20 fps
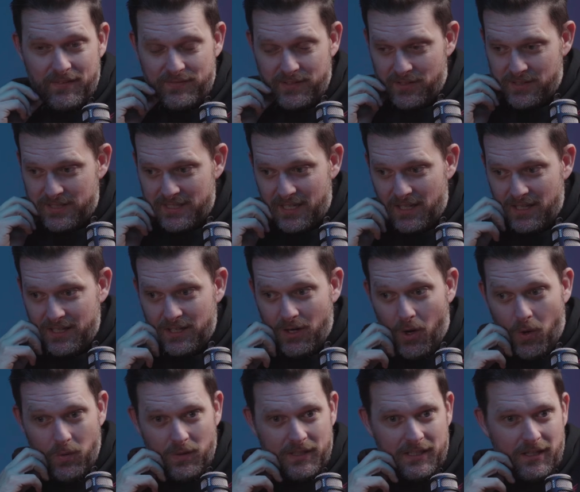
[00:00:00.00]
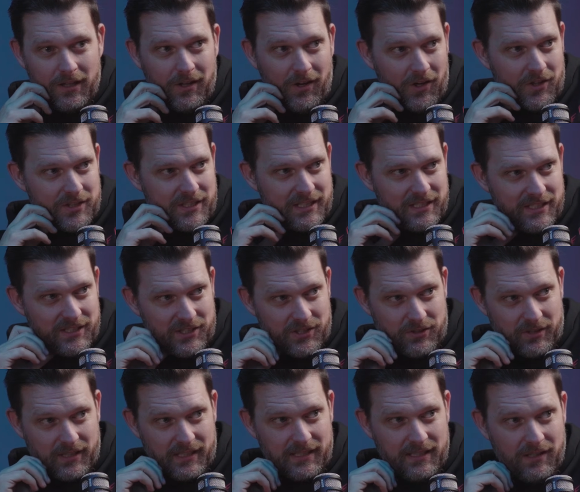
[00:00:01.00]
If they're selling only to large
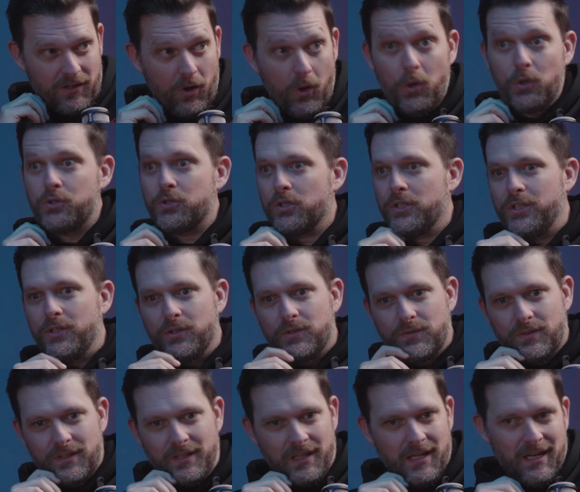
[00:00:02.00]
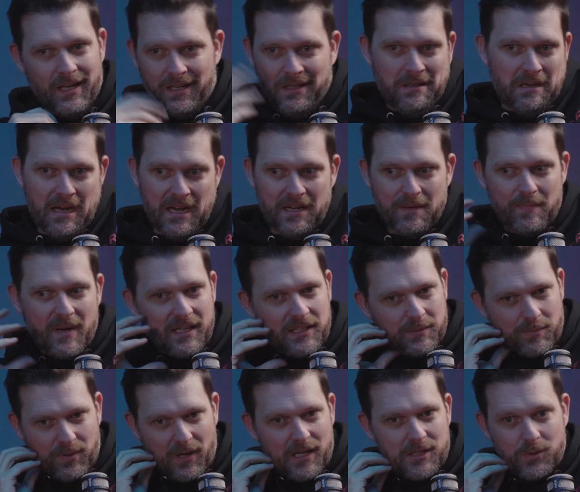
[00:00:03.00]
industry, ultra huge, they can make
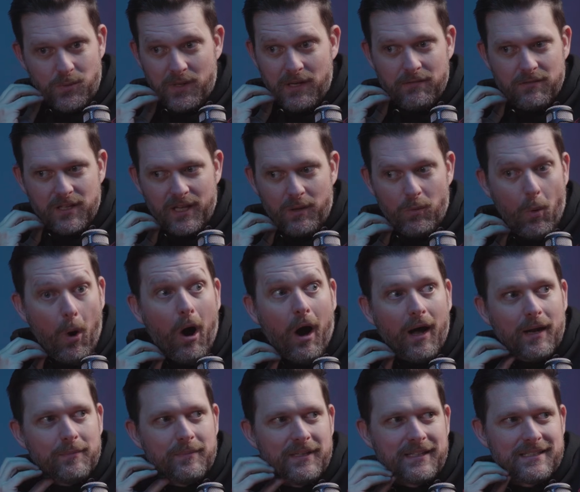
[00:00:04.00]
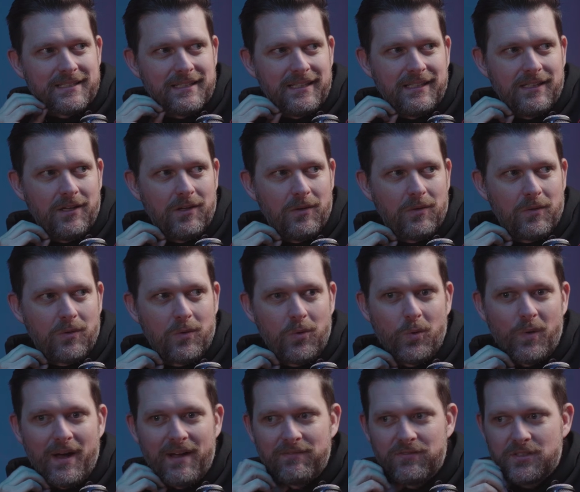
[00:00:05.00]
the price whatever they want because they know
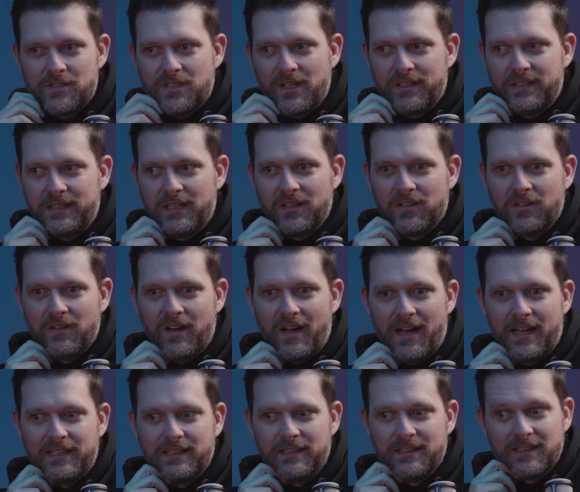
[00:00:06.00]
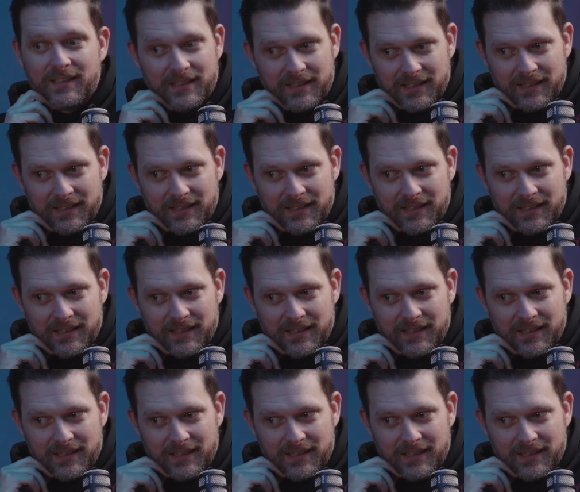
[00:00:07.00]
whoever's on the other end,